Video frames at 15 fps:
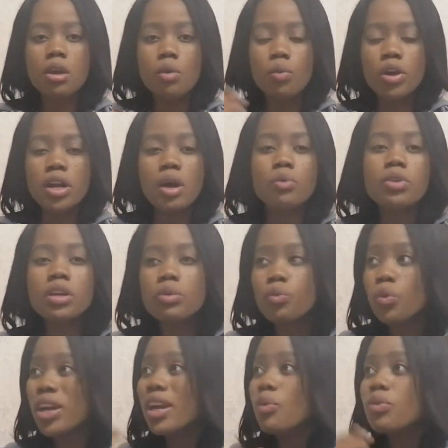When
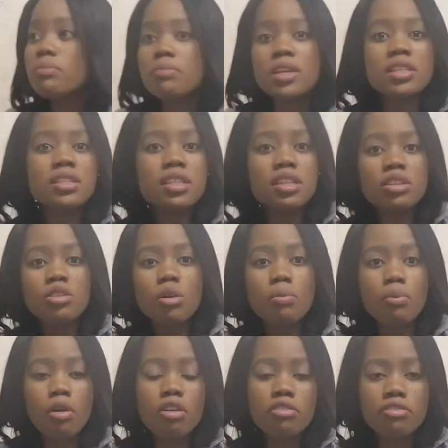are we meeting your
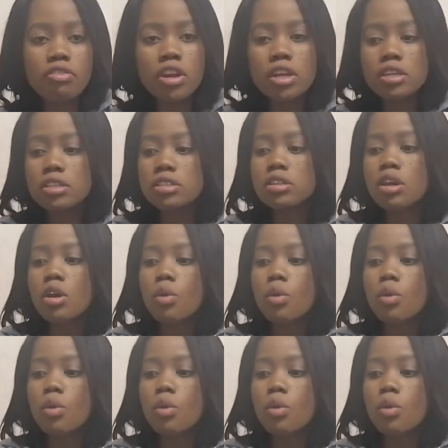boyfriend?